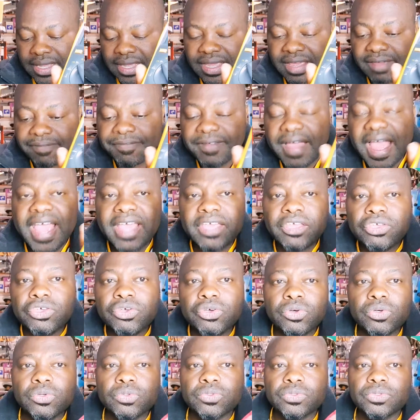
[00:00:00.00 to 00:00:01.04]
If I
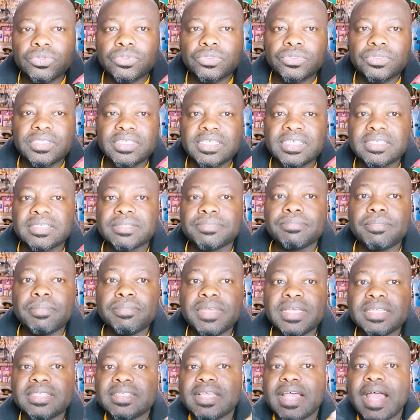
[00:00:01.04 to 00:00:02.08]
use this
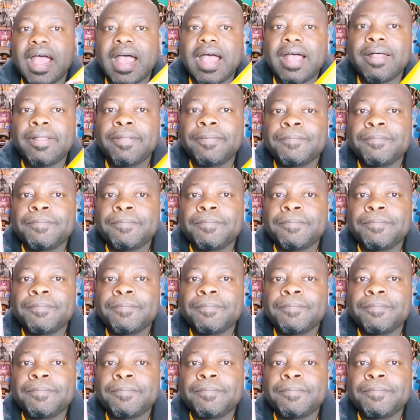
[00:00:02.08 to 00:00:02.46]
meter